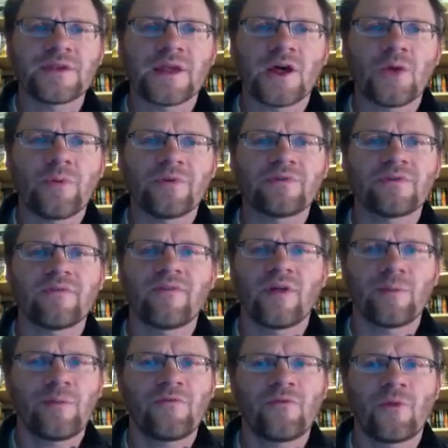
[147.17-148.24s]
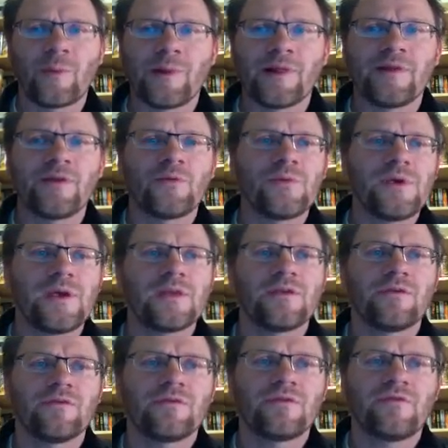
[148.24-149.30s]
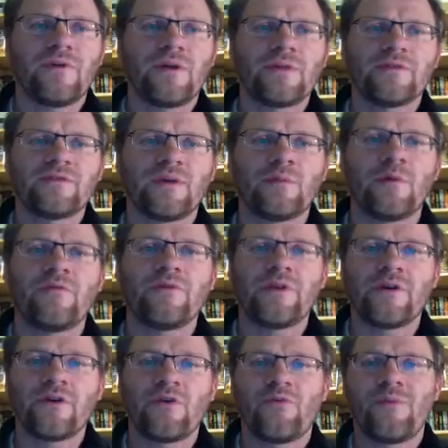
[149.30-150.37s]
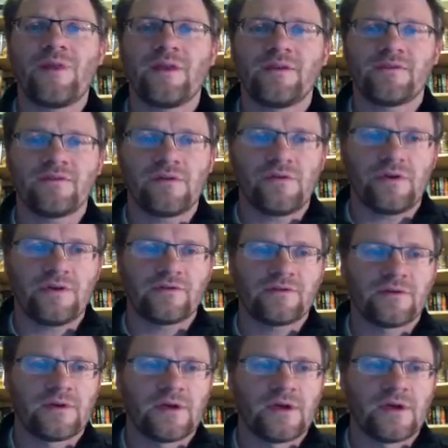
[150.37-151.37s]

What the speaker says: to help us develop a formula that we can use to find the sum of an arithmetic series.